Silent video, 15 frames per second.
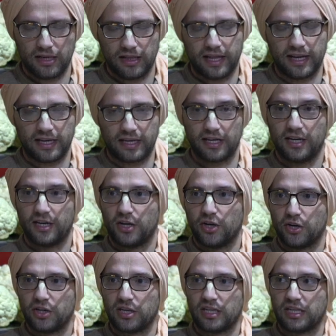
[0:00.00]
like
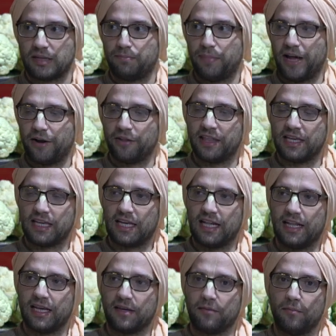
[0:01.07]
better than
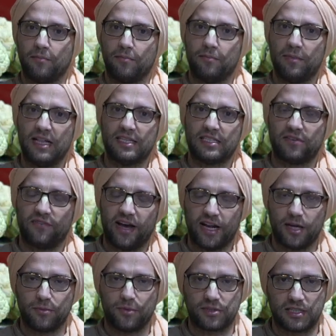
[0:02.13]
killing millions of
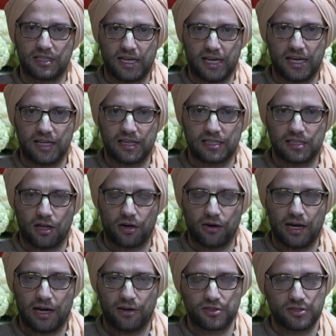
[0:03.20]
animals a day in a
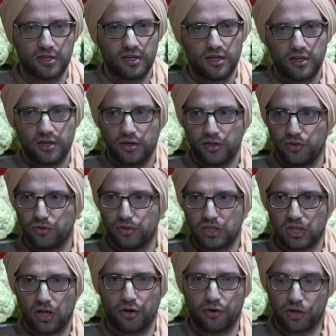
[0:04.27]
slaughterhouse. You
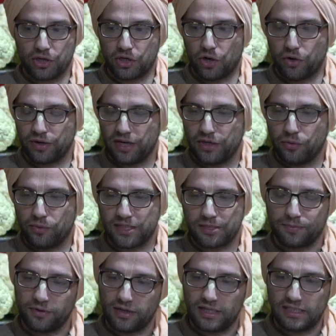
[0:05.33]
slaughter a goat and you
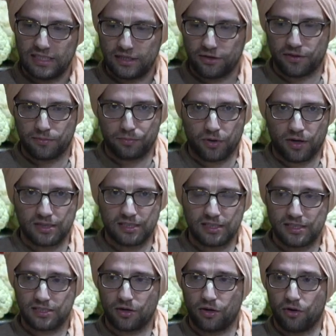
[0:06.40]
whisper in its ear. The process
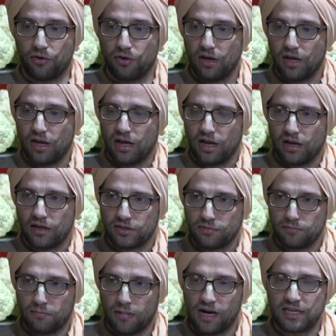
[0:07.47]
is, oh,
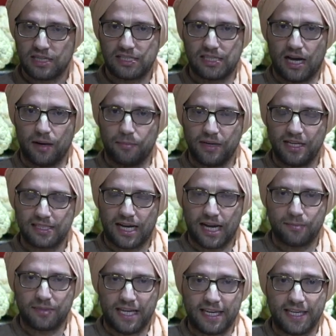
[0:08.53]
mangsa means I
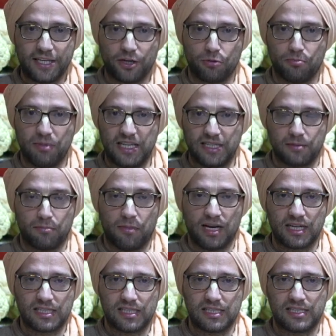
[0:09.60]
am taking your meat.
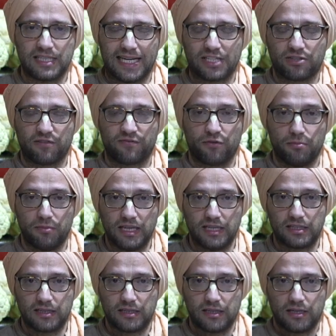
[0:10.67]
Mangsa is Sanskrit for
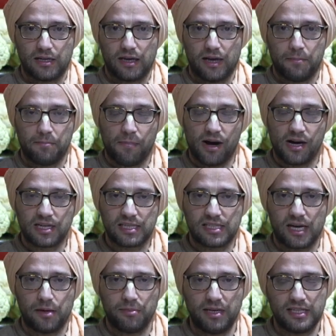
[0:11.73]
meat.
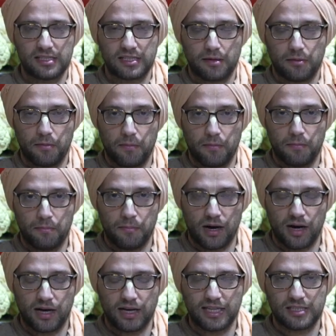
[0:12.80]
Mangsa means,
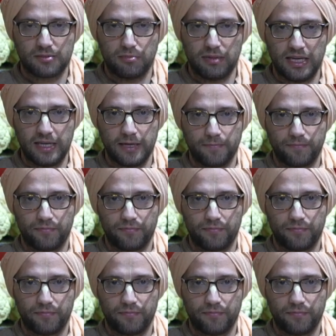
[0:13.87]
mang is me